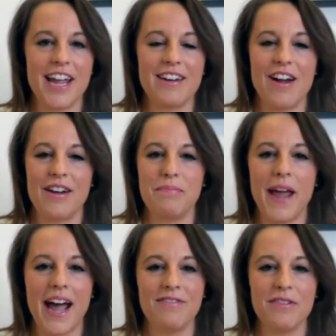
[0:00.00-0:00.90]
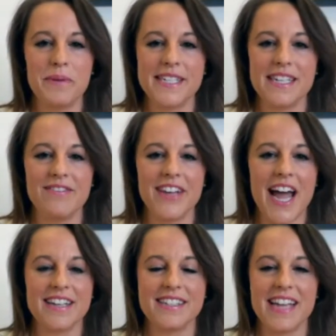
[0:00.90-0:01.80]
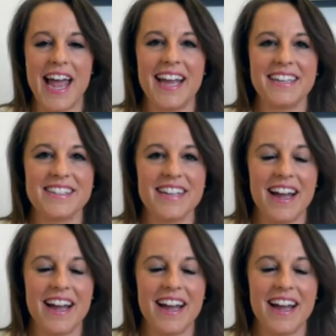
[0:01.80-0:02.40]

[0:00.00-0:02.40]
and on behalf of BCVS and